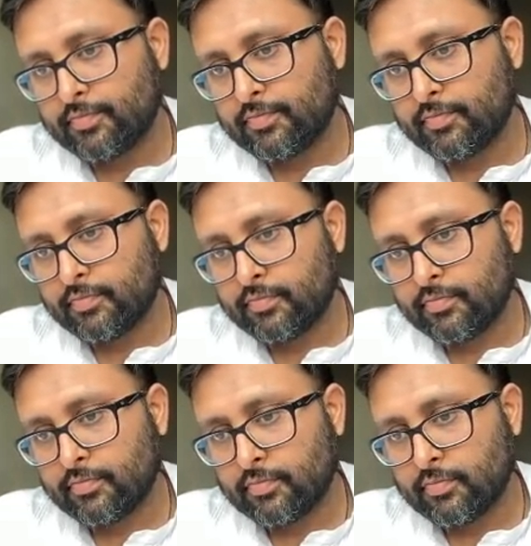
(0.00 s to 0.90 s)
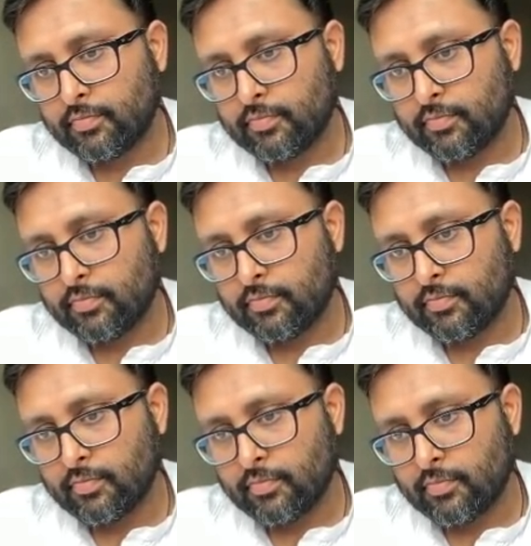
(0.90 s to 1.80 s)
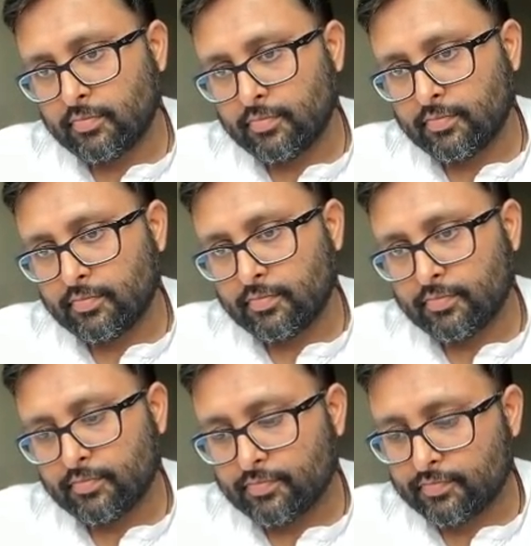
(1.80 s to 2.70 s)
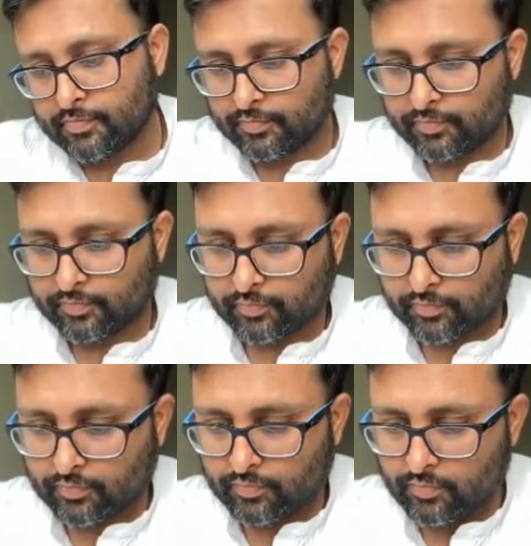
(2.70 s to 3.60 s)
(no one is talking)